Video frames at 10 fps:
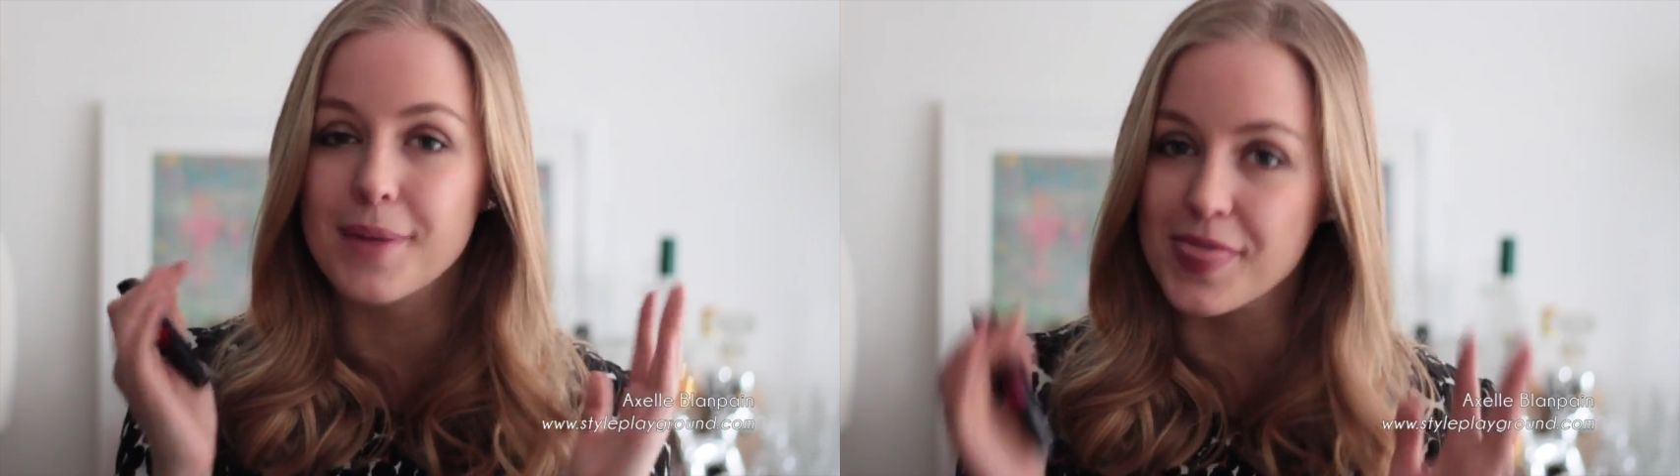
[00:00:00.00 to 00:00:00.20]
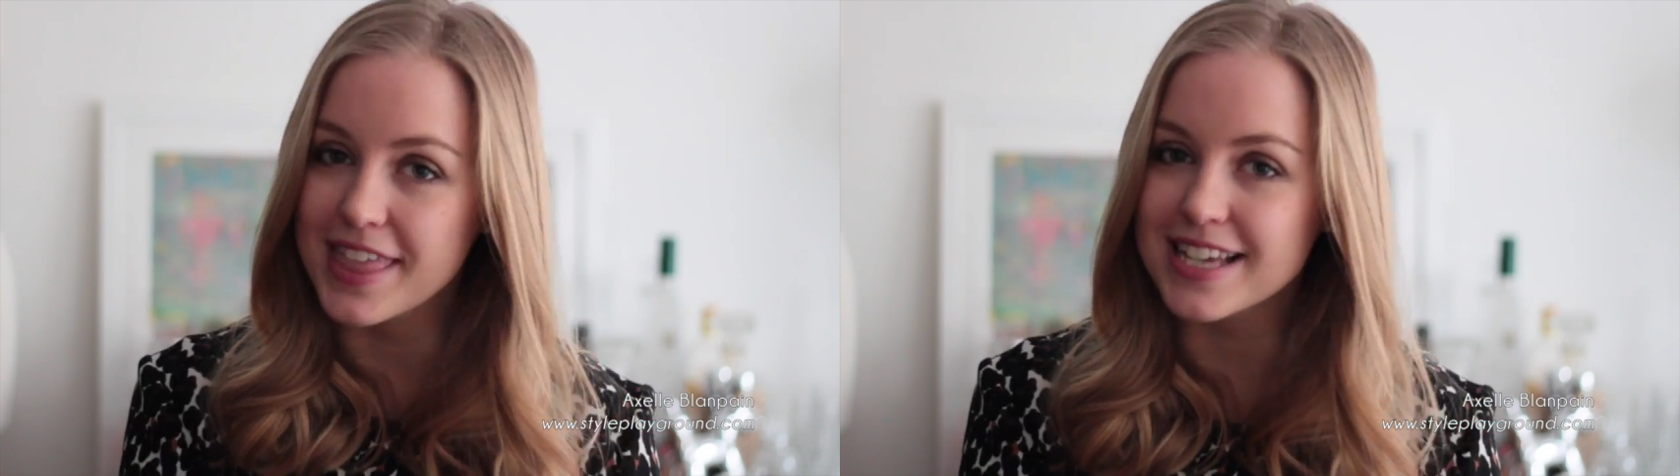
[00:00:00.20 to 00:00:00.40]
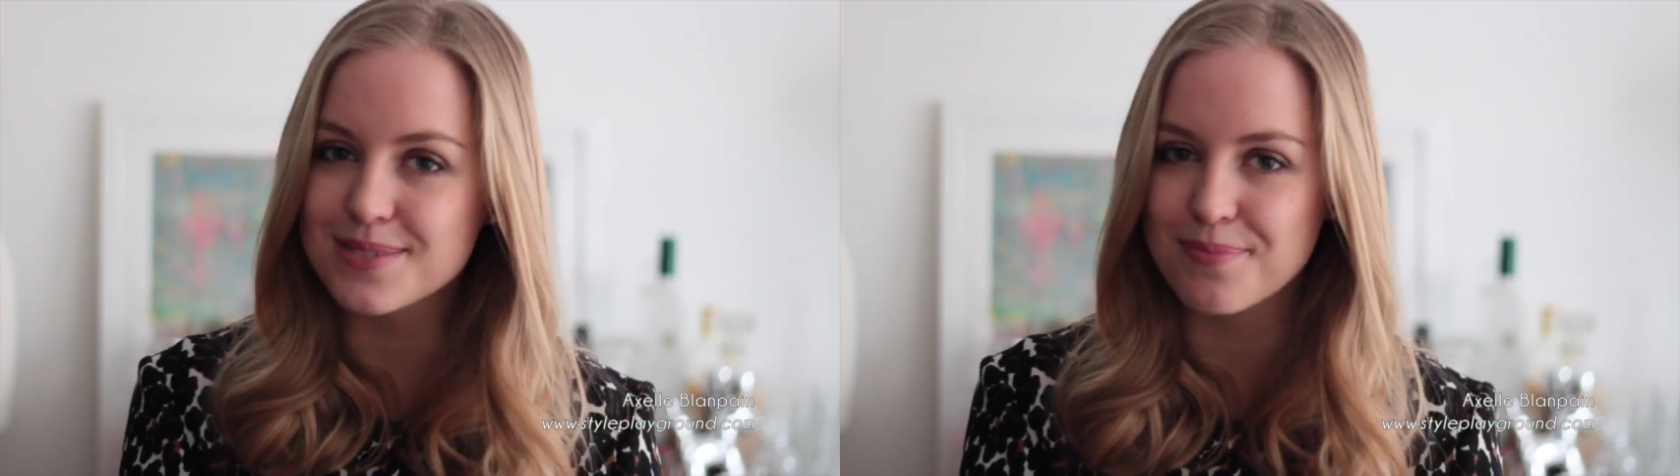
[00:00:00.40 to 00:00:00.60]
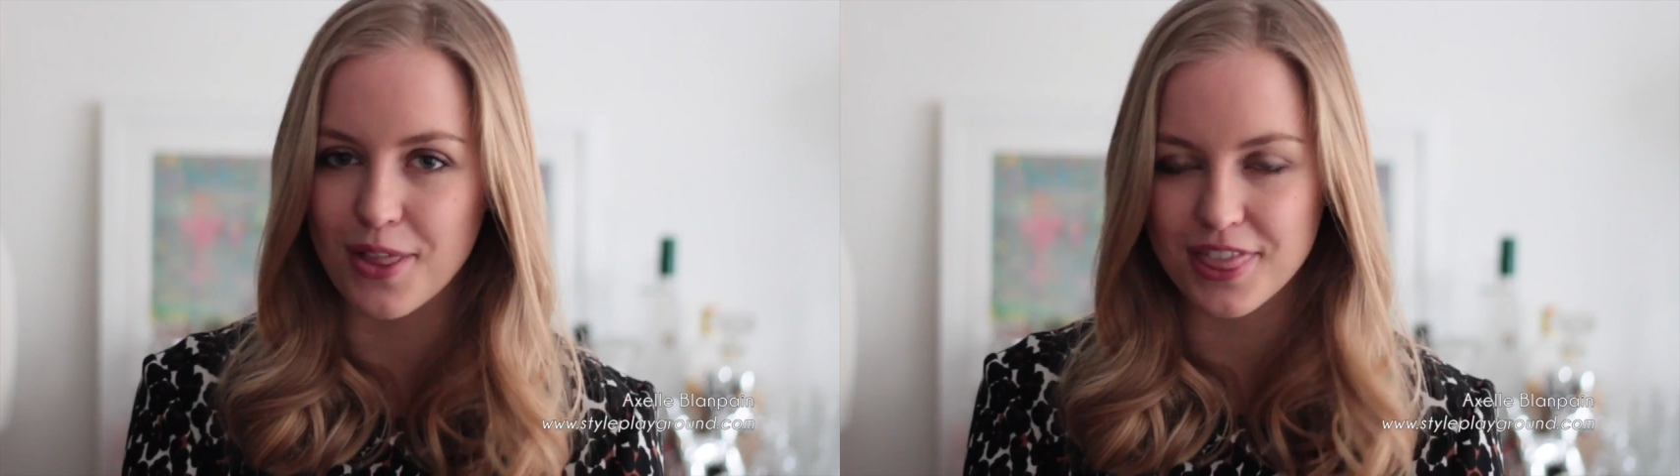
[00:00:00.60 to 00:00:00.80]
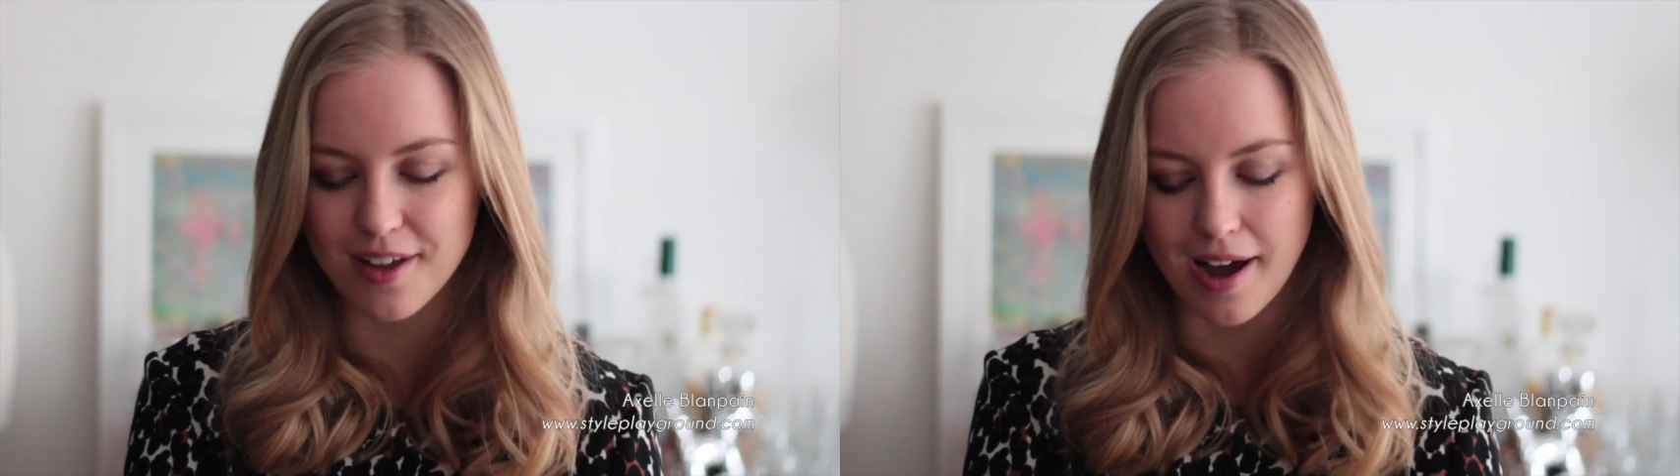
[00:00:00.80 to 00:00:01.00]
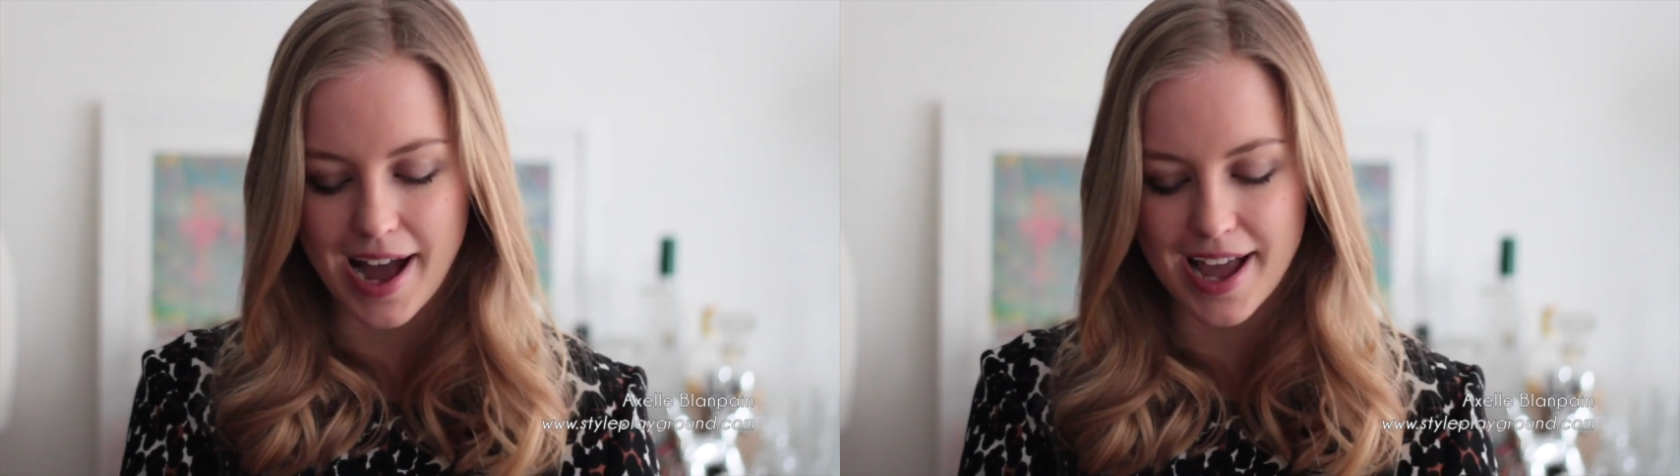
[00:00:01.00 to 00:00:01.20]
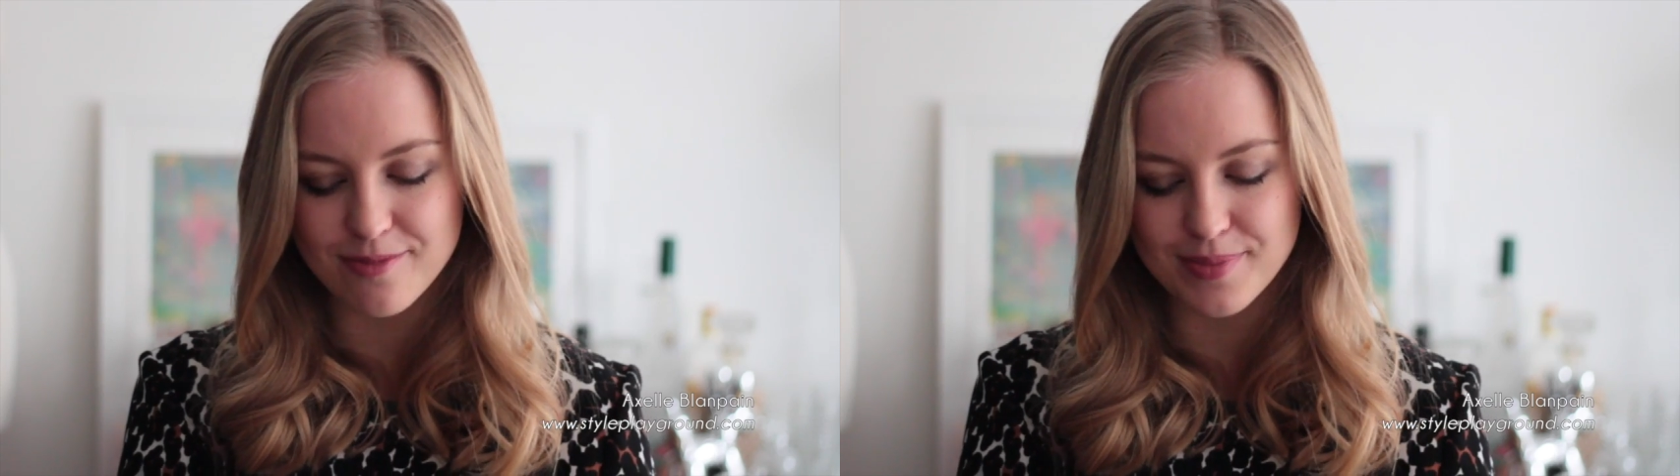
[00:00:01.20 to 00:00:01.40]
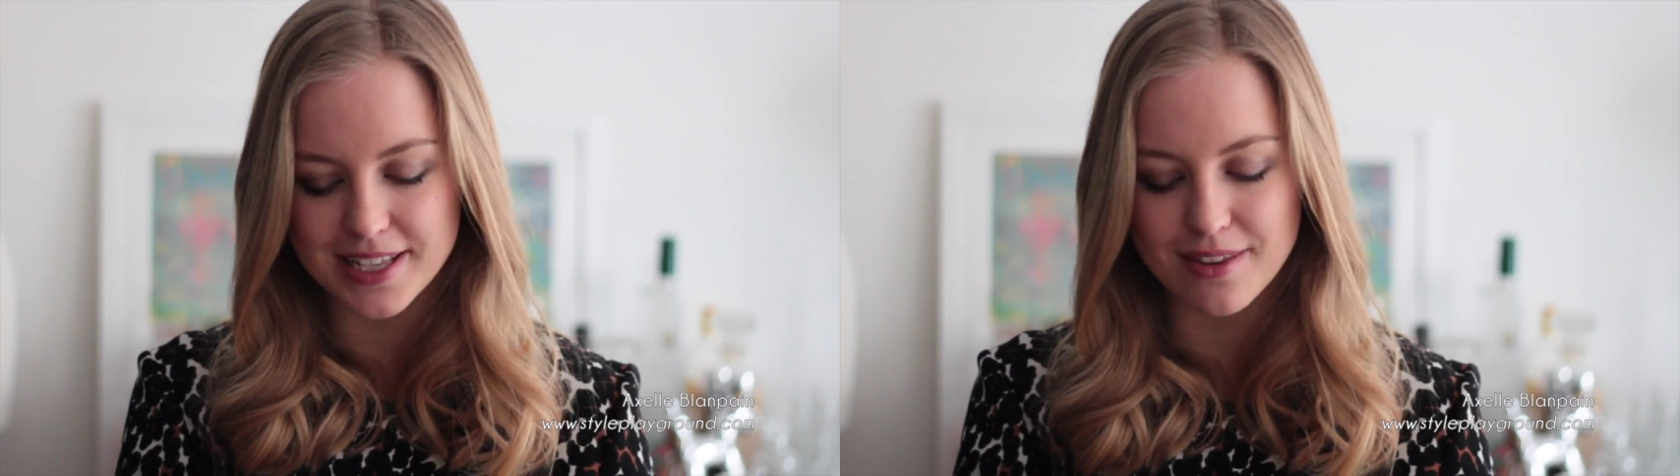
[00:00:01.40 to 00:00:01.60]
But this month
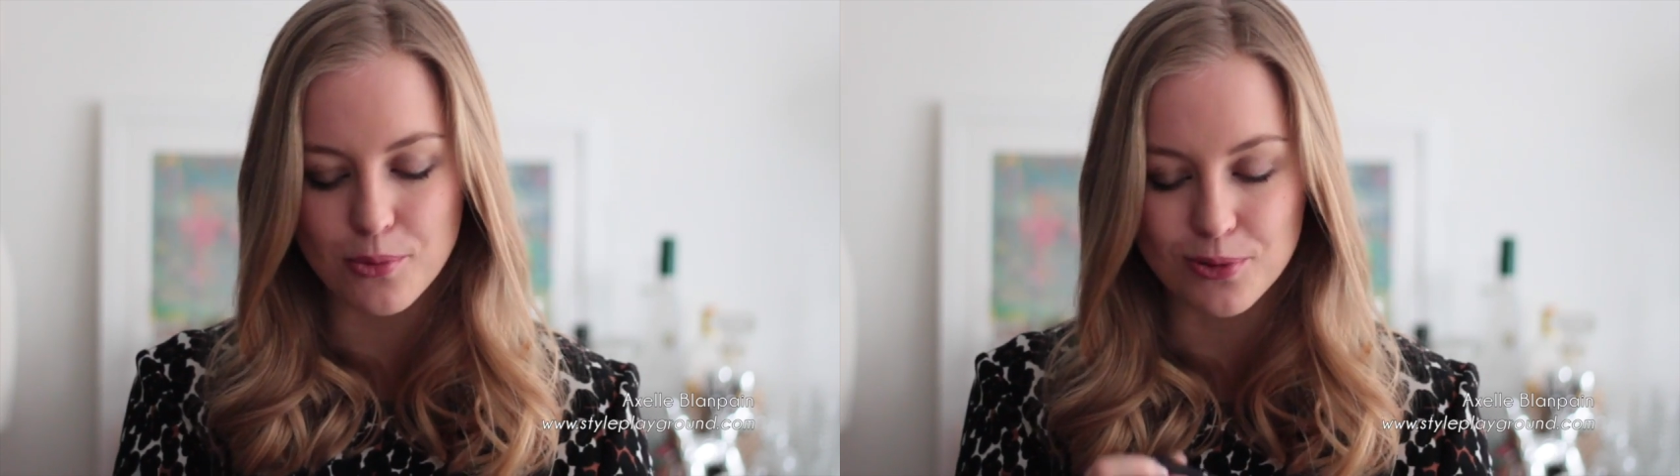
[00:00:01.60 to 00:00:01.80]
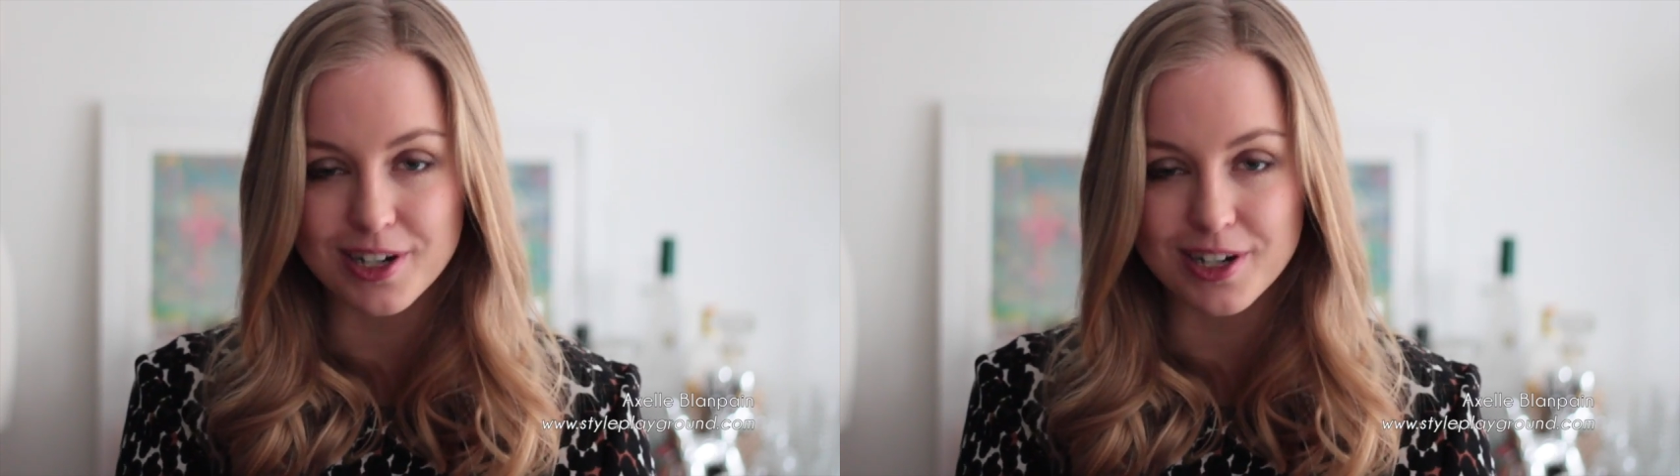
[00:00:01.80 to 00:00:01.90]
I've been